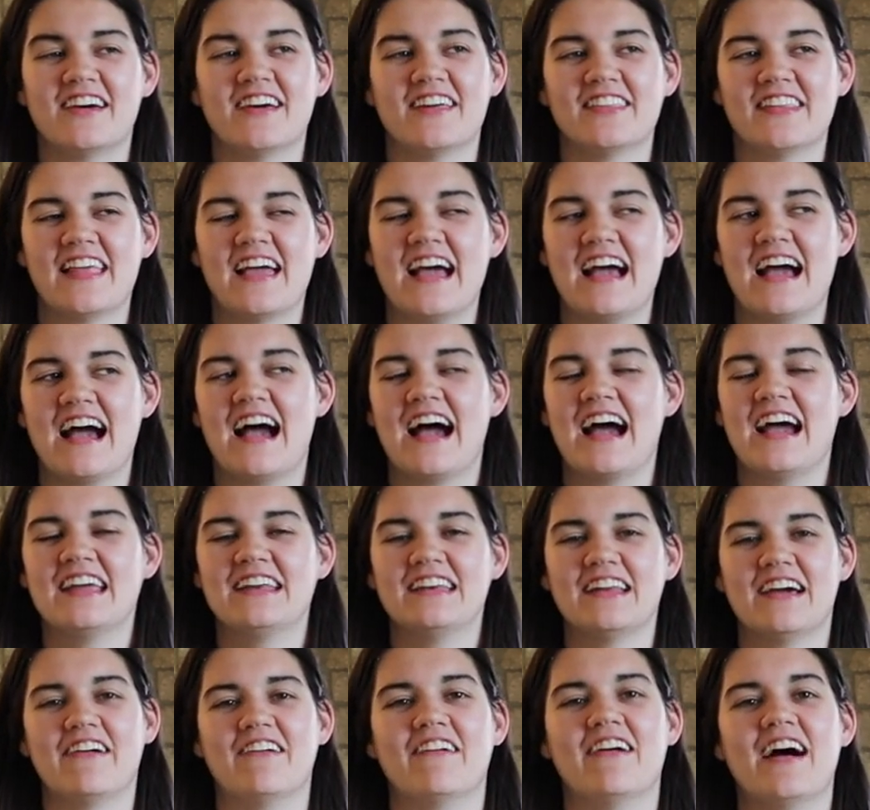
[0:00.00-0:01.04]
on that high
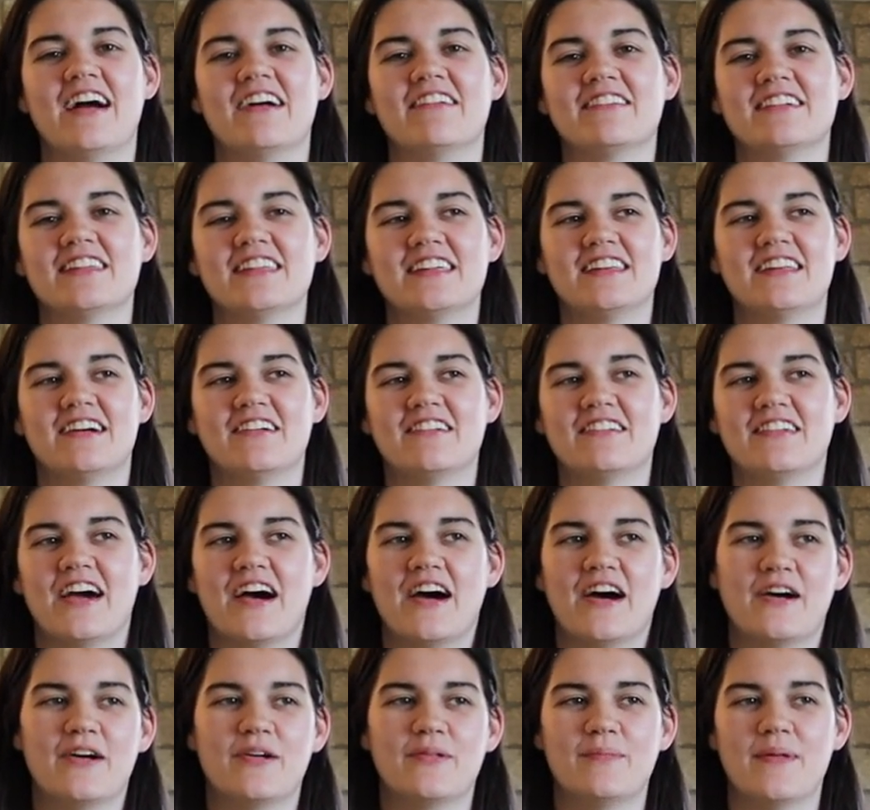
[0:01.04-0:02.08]
note. I really don't
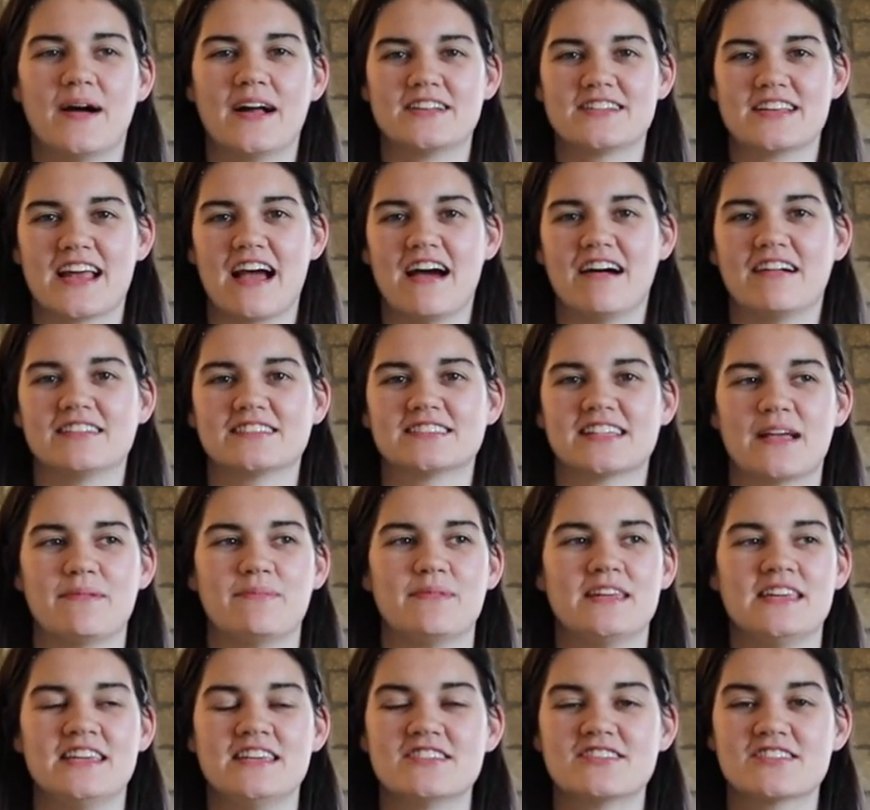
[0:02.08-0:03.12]
know much else. I
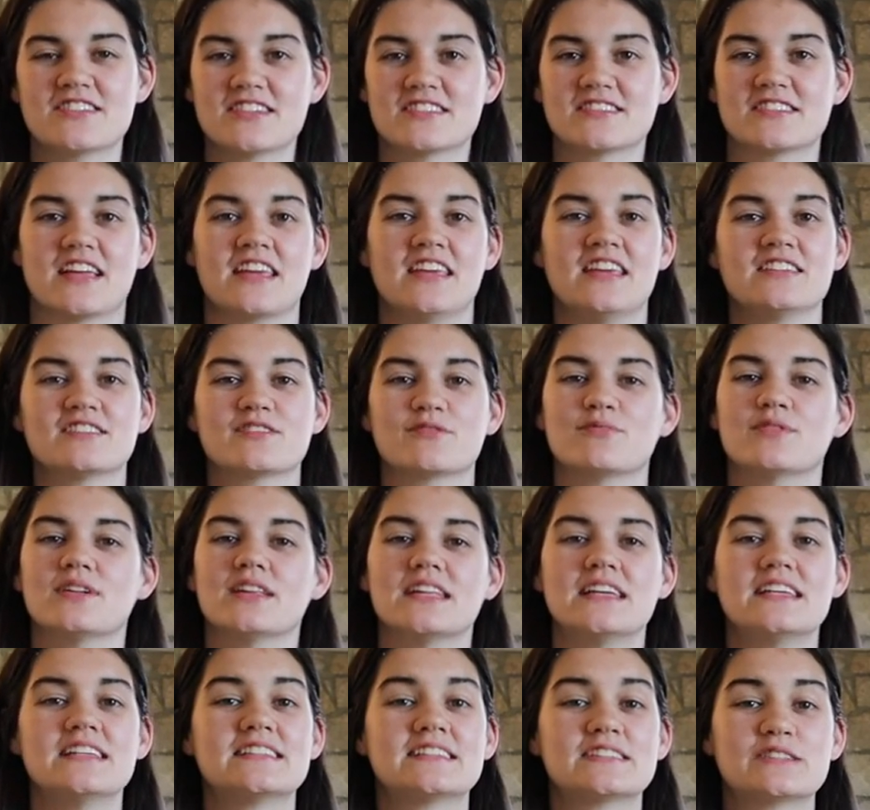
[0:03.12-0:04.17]
mean, he's just, he's a
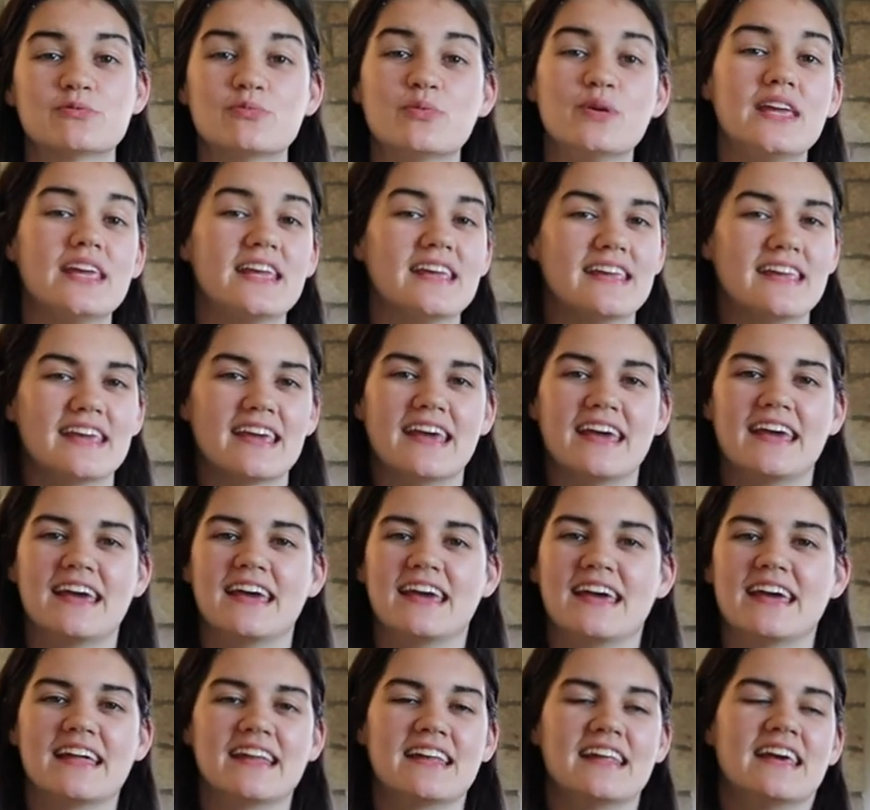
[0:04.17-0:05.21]
really sweet
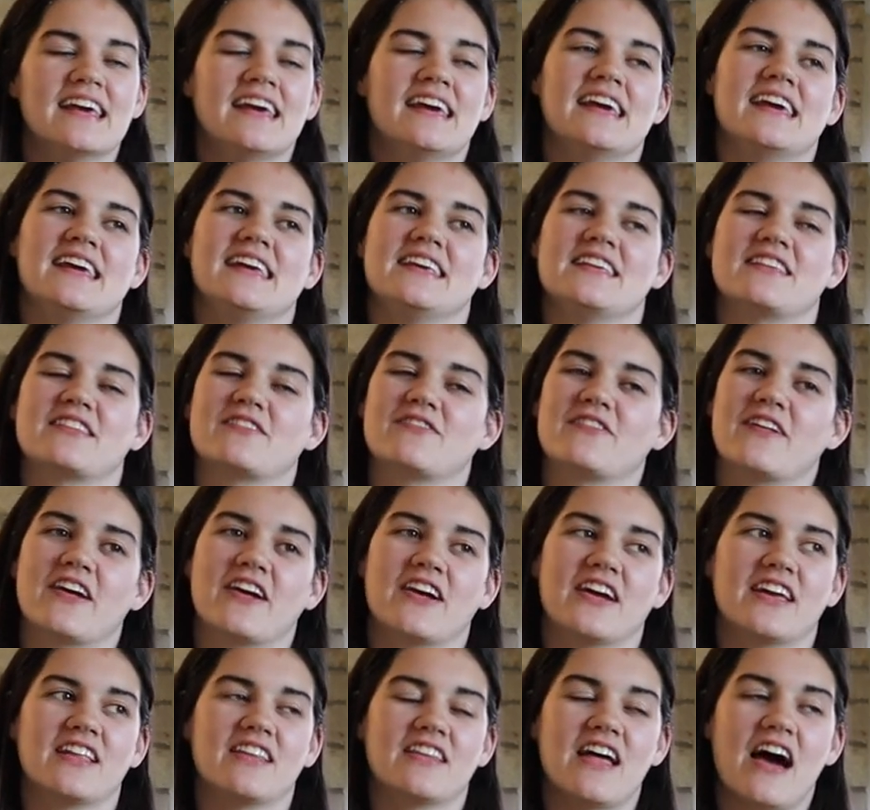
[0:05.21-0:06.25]
kid. He's
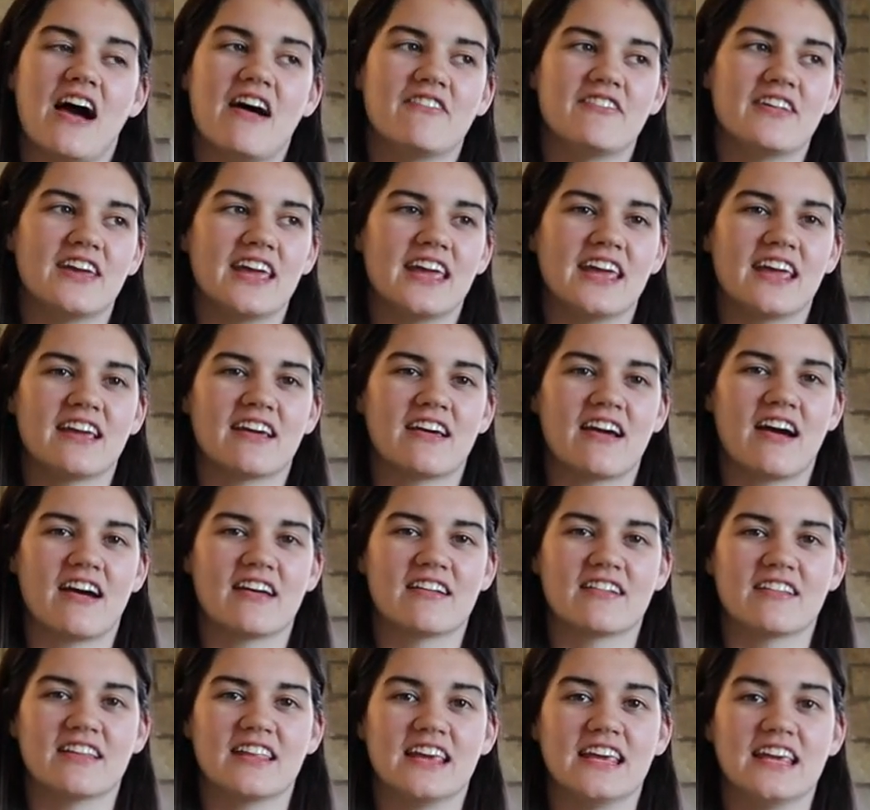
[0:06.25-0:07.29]
very loving,
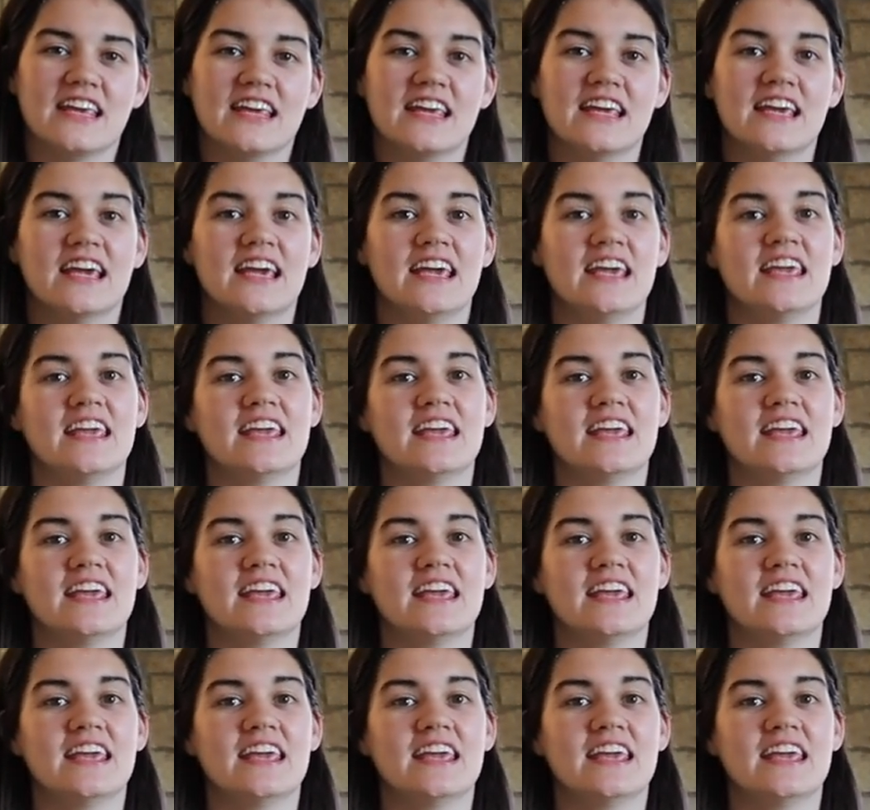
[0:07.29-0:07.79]
cuddly.